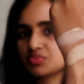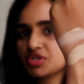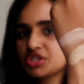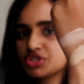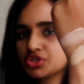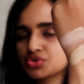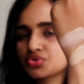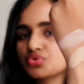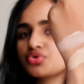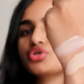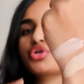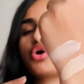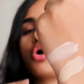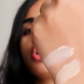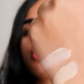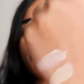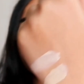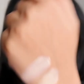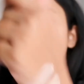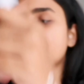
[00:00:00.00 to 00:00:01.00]
will suit
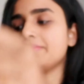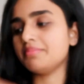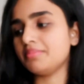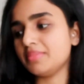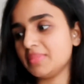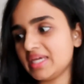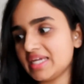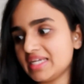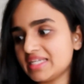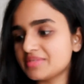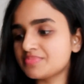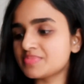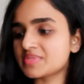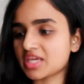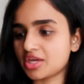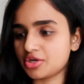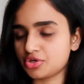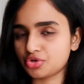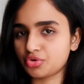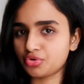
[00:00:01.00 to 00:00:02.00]
all of my medium
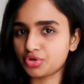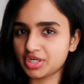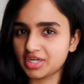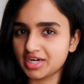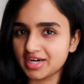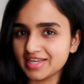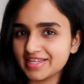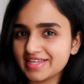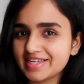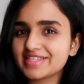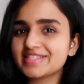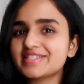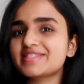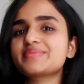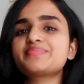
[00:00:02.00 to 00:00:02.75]
skin tone girlies.